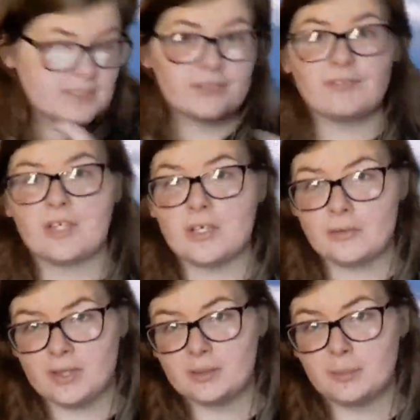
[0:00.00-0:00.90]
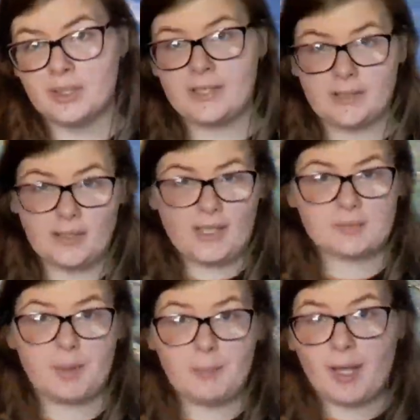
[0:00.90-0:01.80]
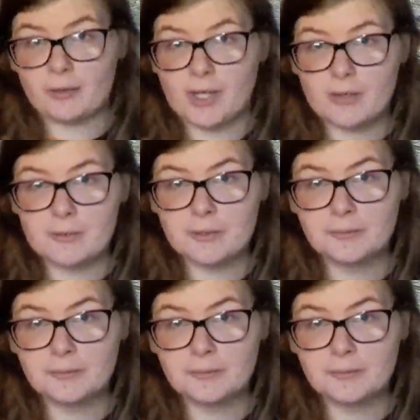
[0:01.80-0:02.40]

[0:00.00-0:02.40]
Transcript: the video that's playing as my background.